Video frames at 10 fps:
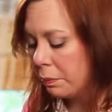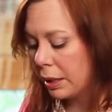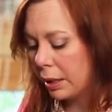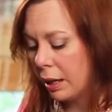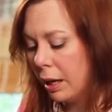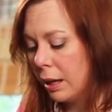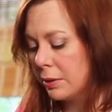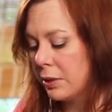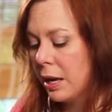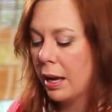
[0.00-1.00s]

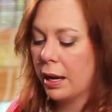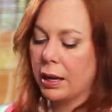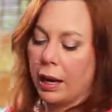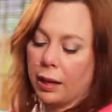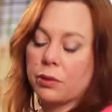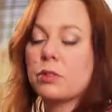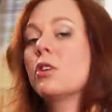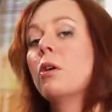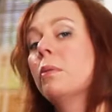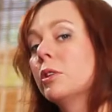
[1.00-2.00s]
because it has
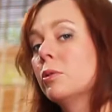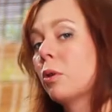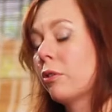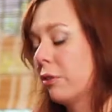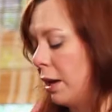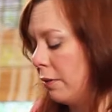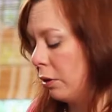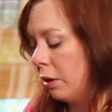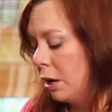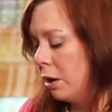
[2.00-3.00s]
so much more
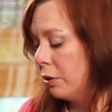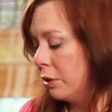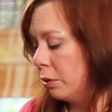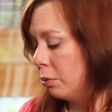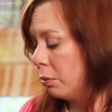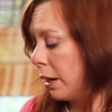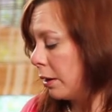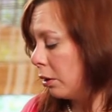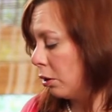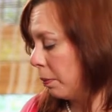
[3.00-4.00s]
flavor than
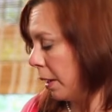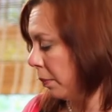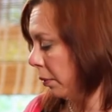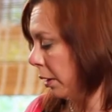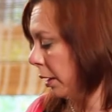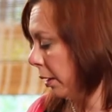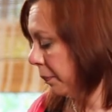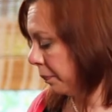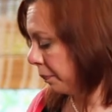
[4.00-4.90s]
regular paprika.